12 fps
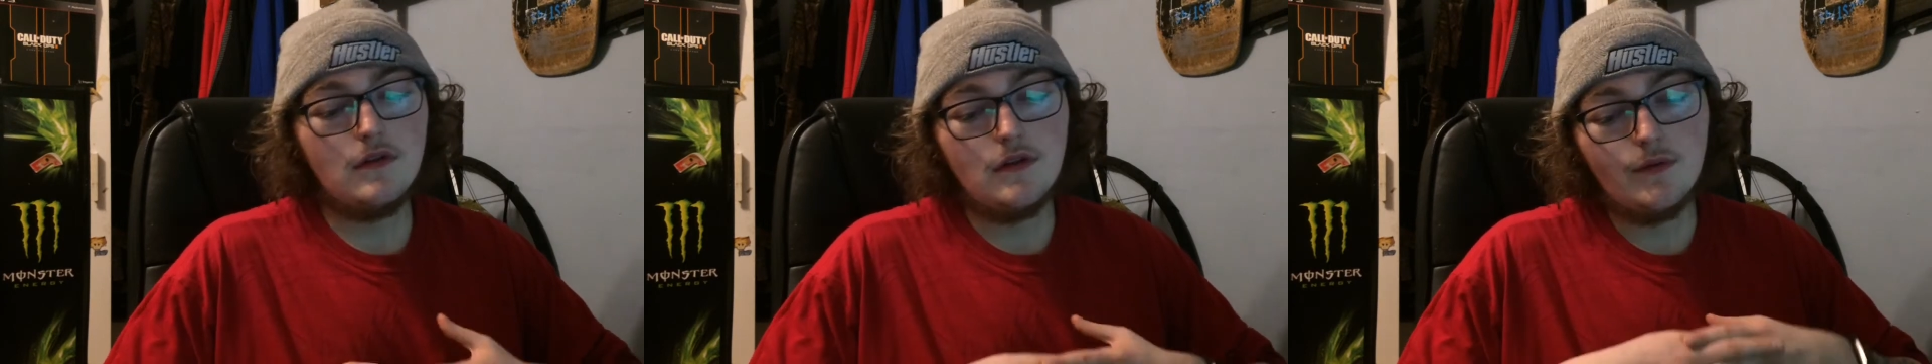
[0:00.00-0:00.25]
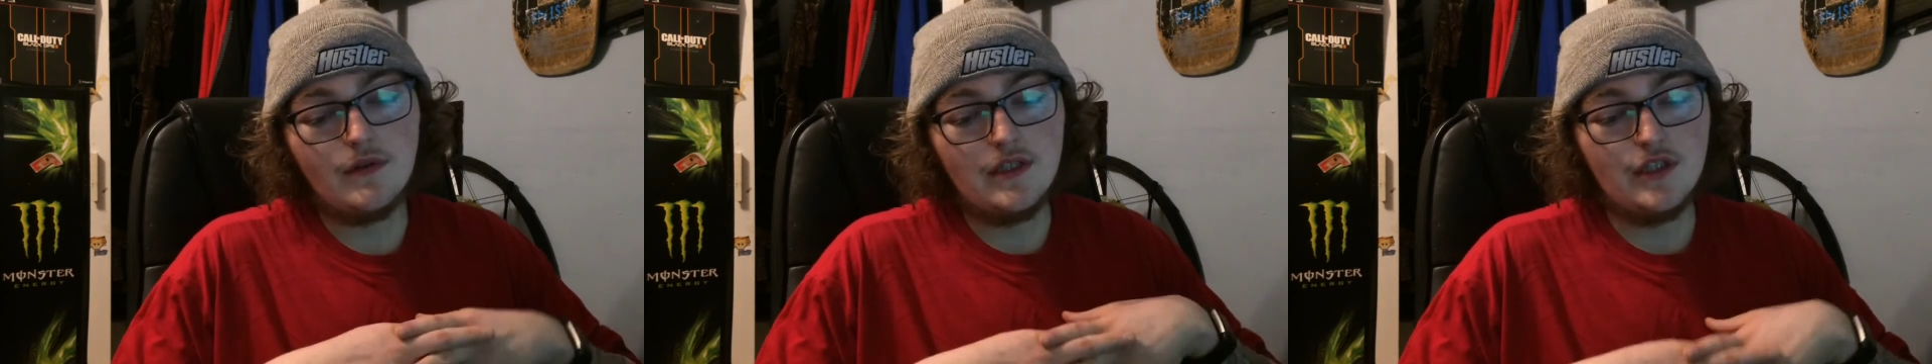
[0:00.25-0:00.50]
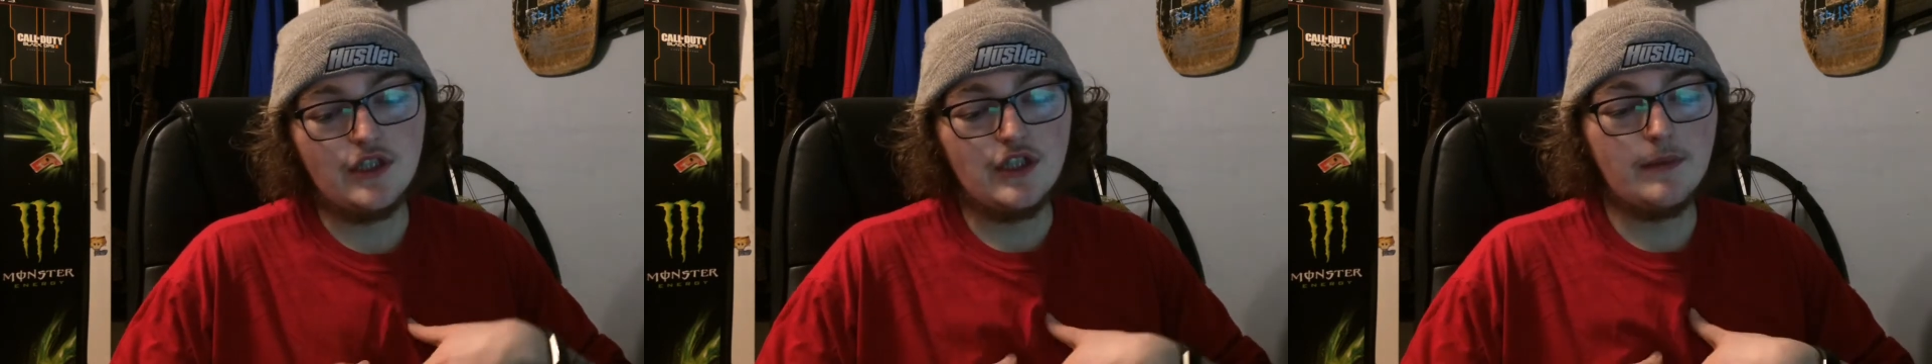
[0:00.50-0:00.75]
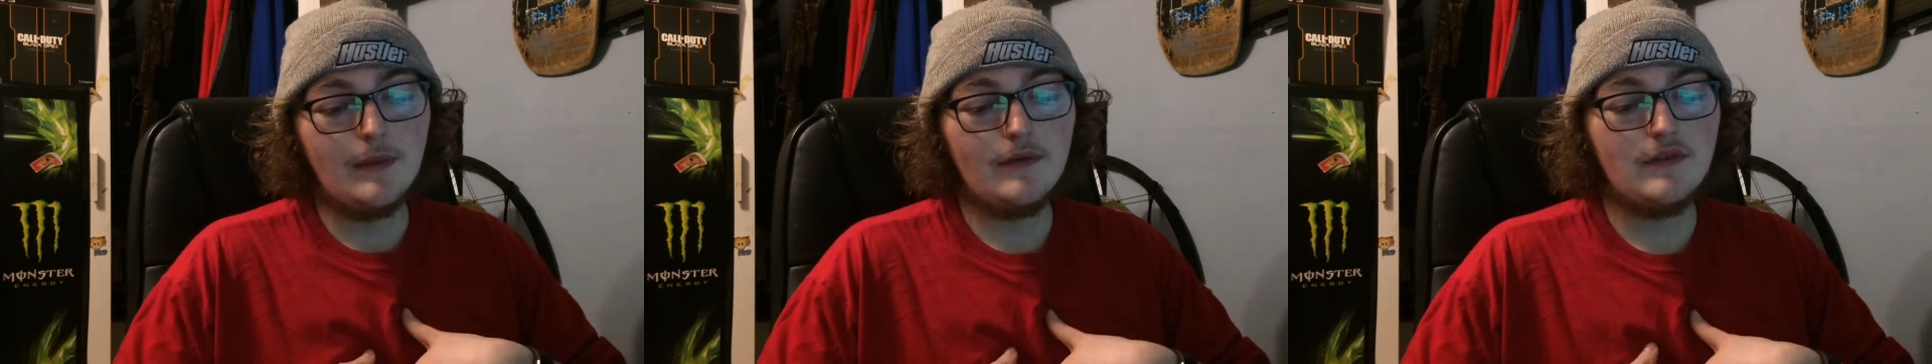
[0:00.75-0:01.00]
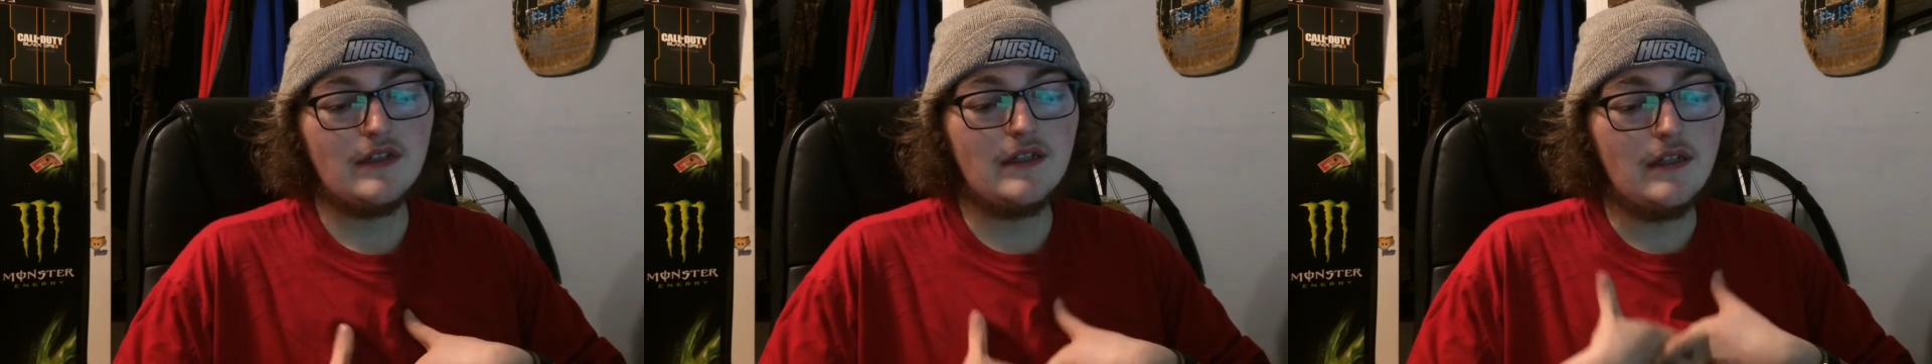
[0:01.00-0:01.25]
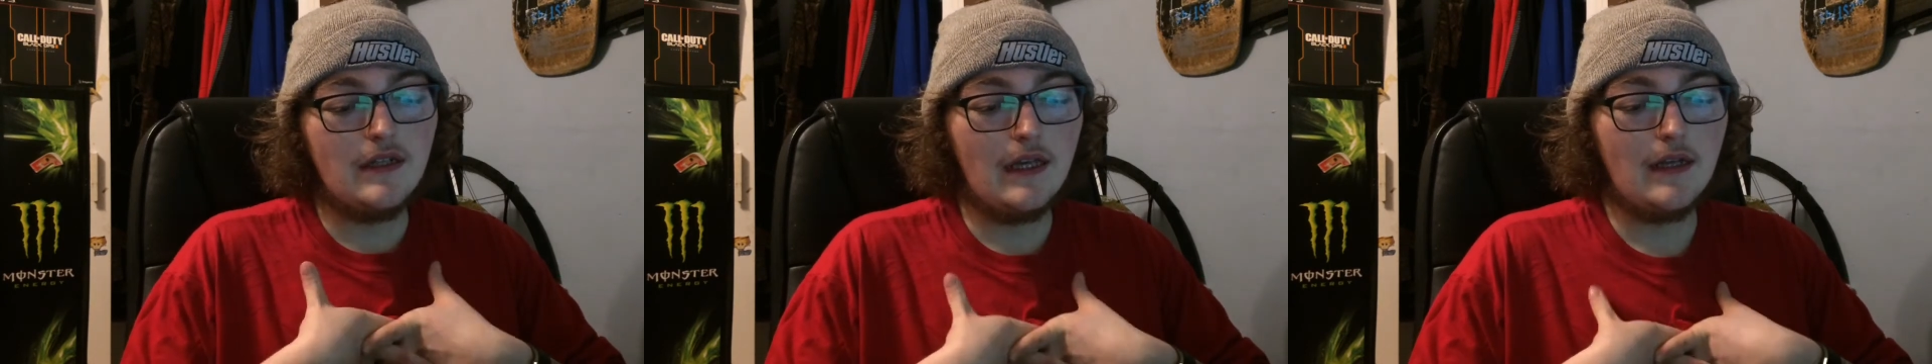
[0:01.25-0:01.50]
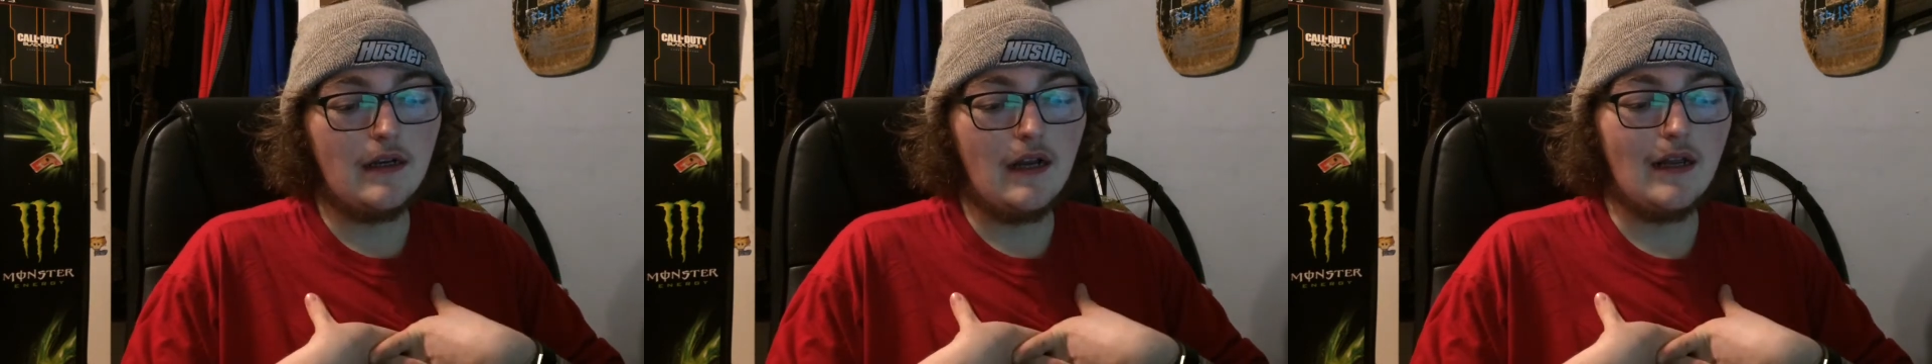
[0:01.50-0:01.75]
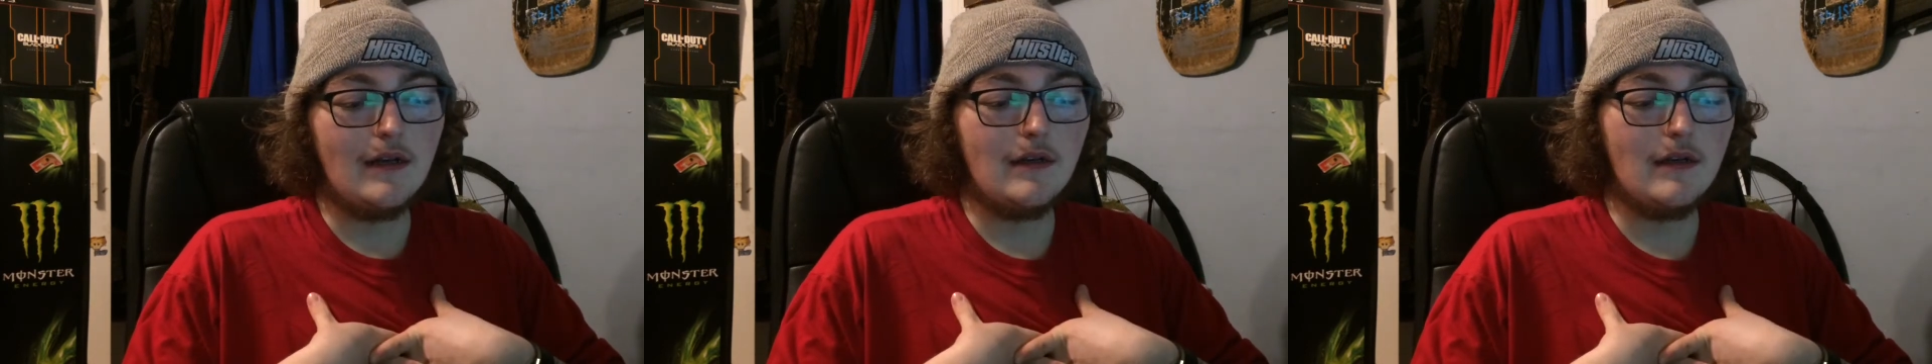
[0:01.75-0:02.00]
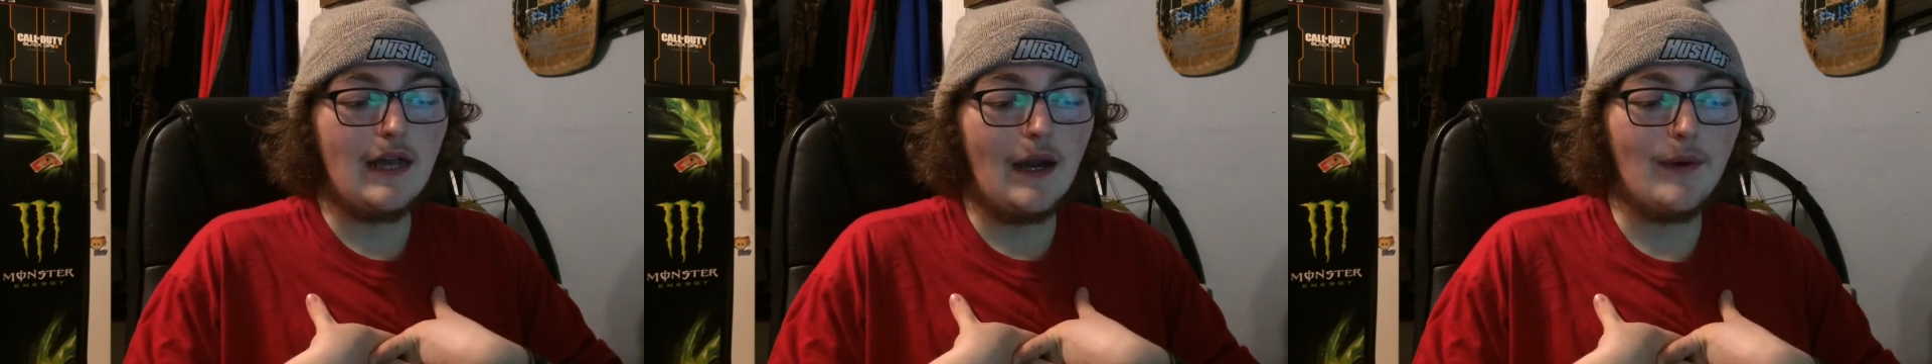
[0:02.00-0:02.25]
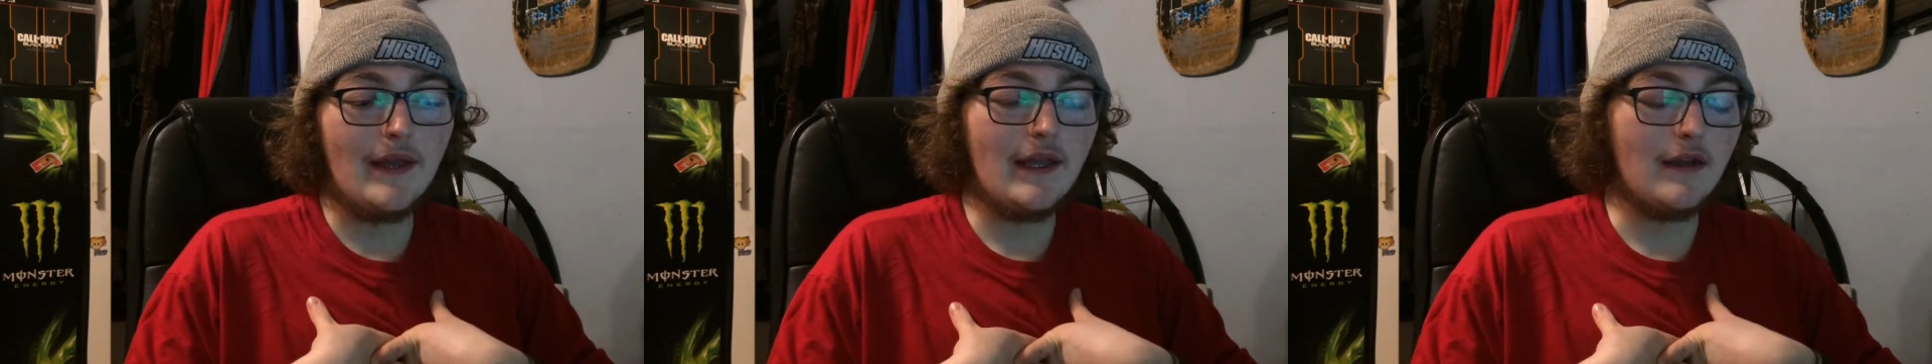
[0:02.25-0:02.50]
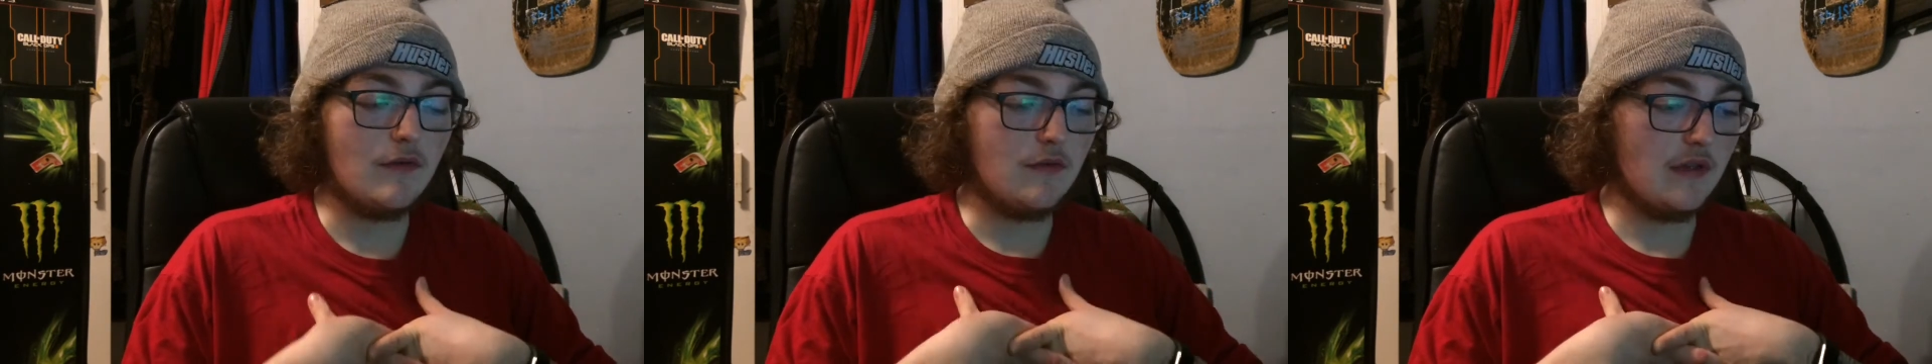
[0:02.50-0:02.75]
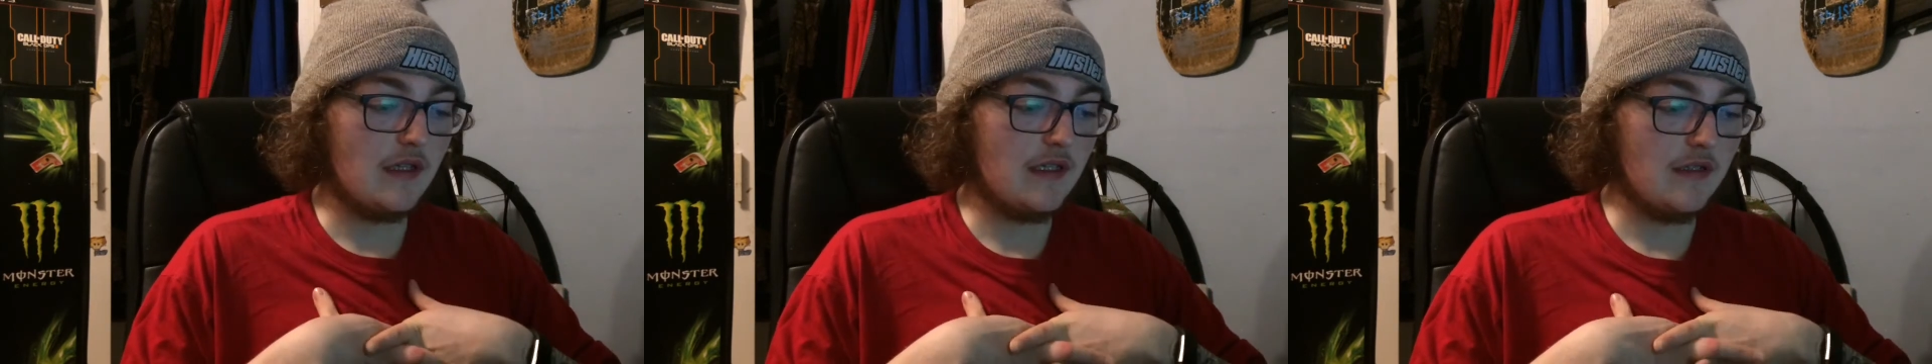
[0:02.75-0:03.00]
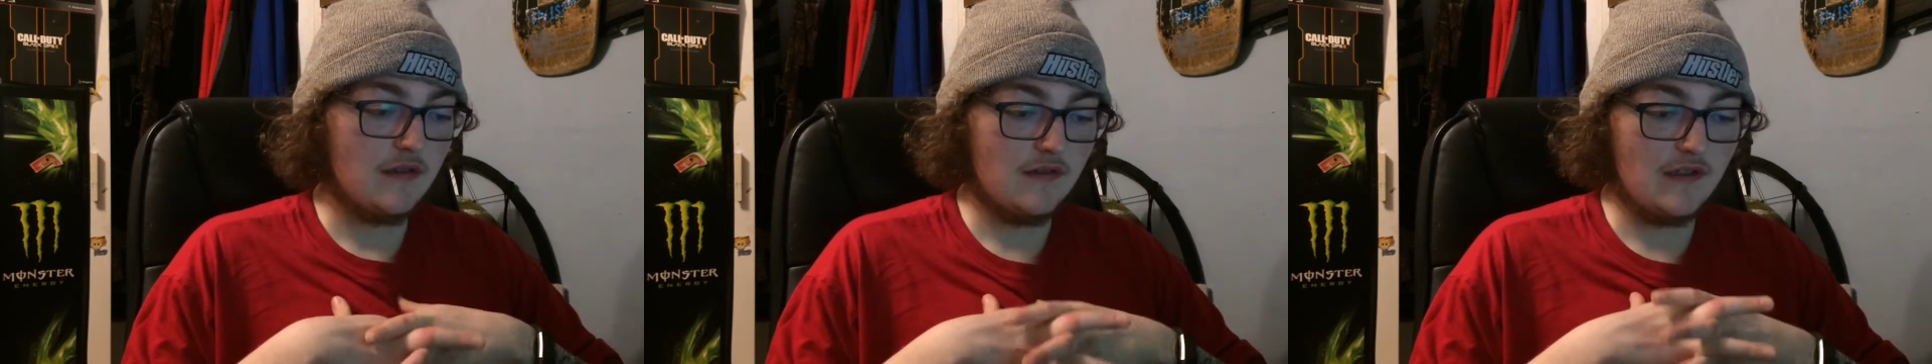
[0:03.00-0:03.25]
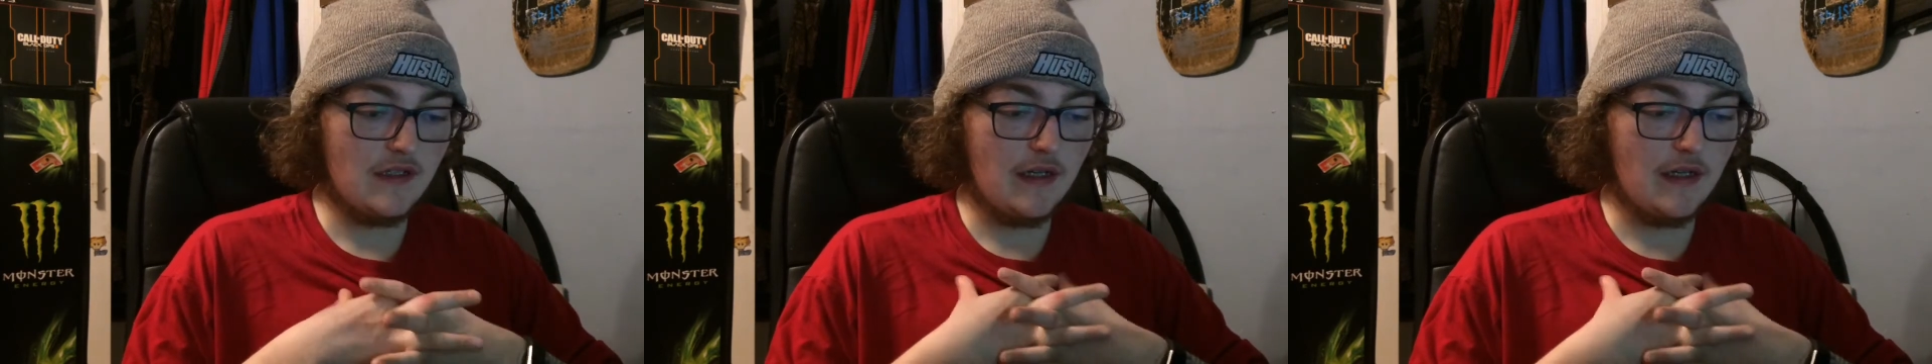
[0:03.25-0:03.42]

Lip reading: the relationship I was in and how I handled things,